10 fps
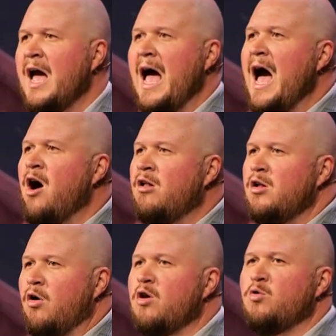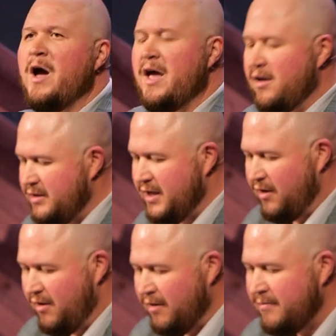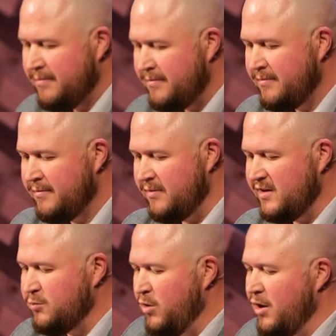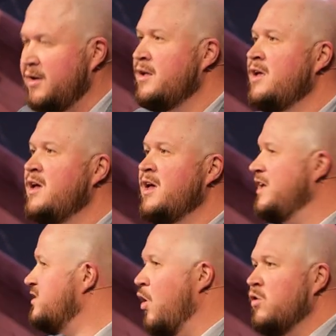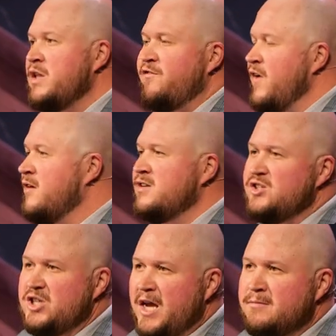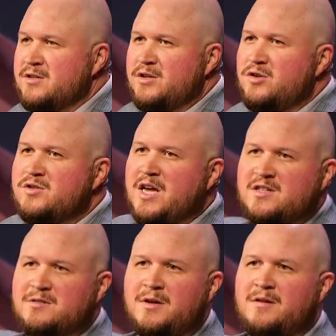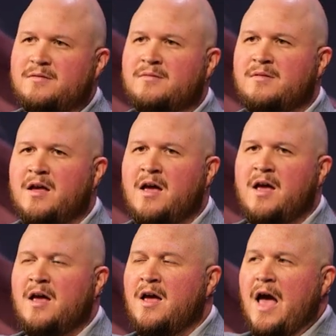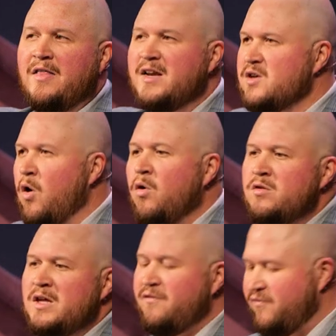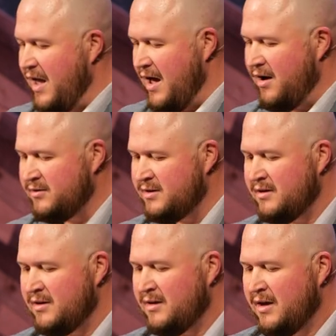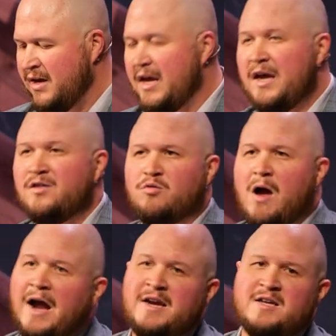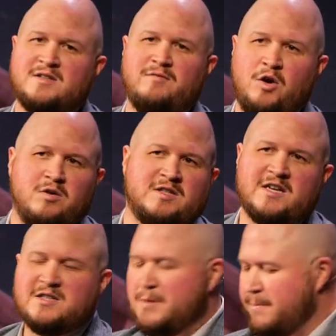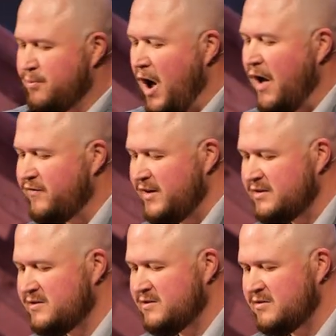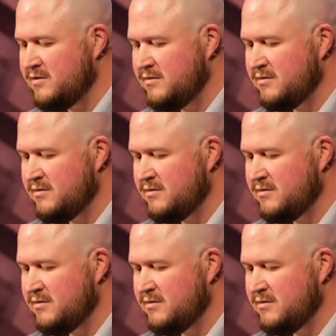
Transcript: Howl or wail here, this word, is only found in James in the New Testament, and then it's only found in the writings of the Old Testament prophets,